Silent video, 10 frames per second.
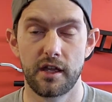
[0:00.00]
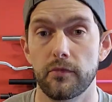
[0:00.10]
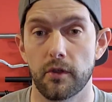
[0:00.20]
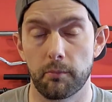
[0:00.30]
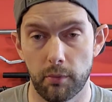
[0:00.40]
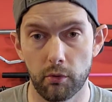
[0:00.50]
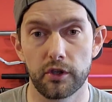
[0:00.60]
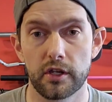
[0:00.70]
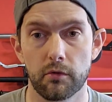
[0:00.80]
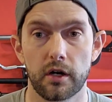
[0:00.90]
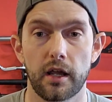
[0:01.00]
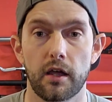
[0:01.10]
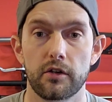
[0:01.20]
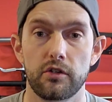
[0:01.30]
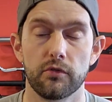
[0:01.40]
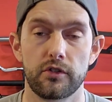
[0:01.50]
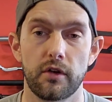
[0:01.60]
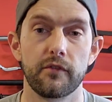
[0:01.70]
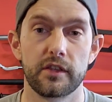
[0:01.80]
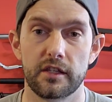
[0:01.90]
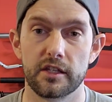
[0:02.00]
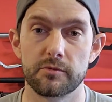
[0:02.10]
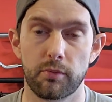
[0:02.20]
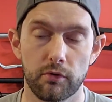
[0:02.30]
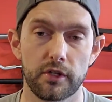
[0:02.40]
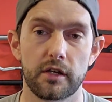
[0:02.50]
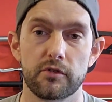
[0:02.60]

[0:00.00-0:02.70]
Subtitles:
The pulling workout, you will do everything that's pulling,